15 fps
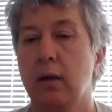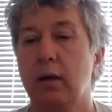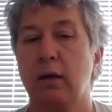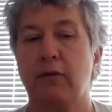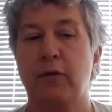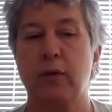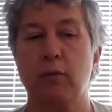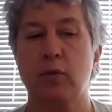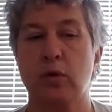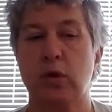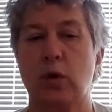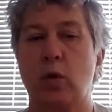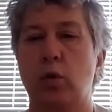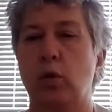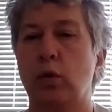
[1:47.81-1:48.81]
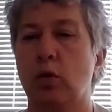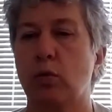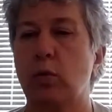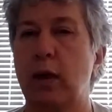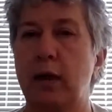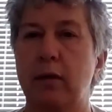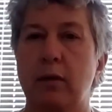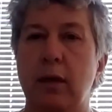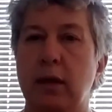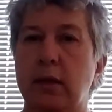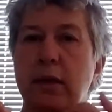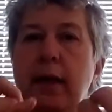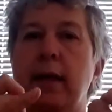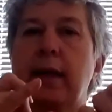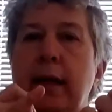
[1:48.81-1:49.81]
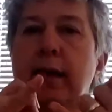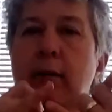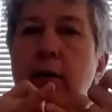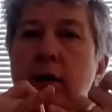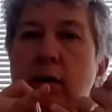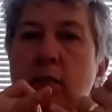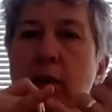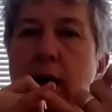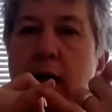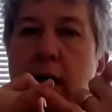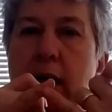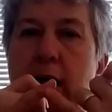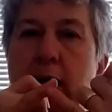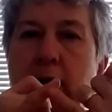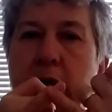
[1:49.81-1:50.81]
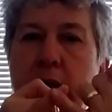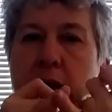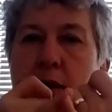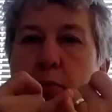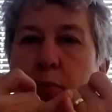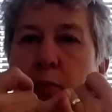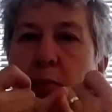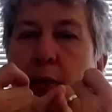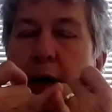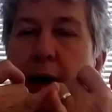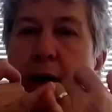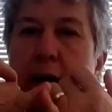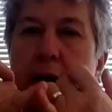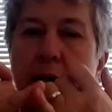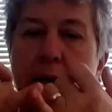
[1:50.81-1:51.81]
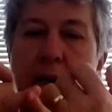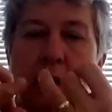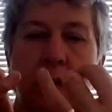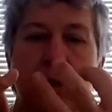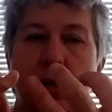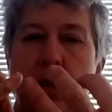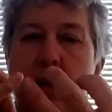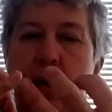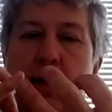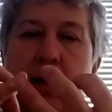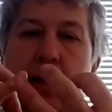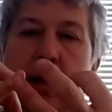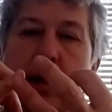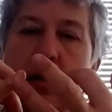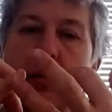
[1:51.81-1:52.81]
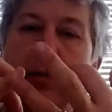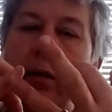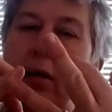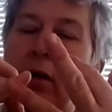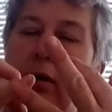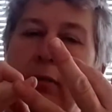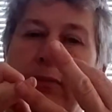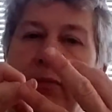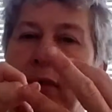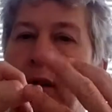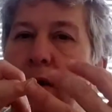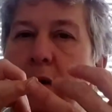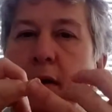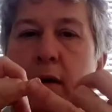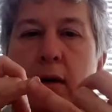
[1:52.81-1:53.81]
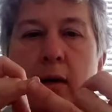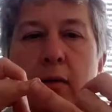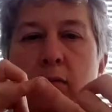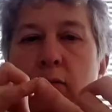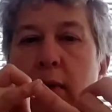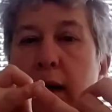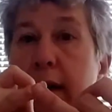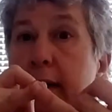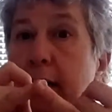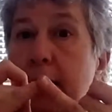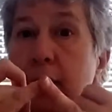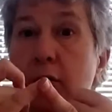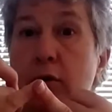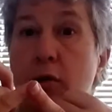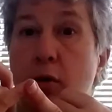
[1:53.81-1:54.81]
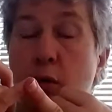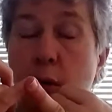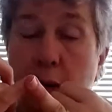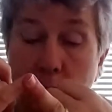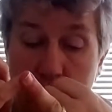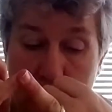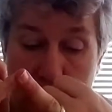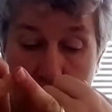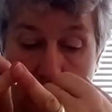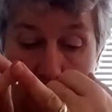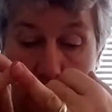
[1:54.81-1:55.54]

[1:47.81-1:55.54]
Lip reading: if it was cooler weather, that's not counting my sleeping bag. That's not counting my underquilt.